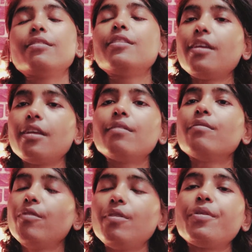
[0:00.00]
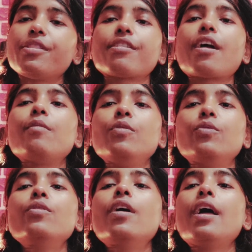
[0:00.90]
They will prescribe
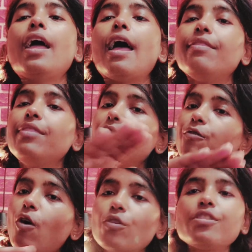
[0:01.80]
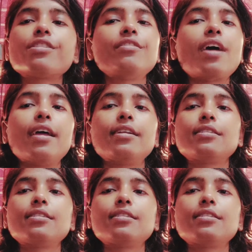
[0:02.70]
you and then follow this diet.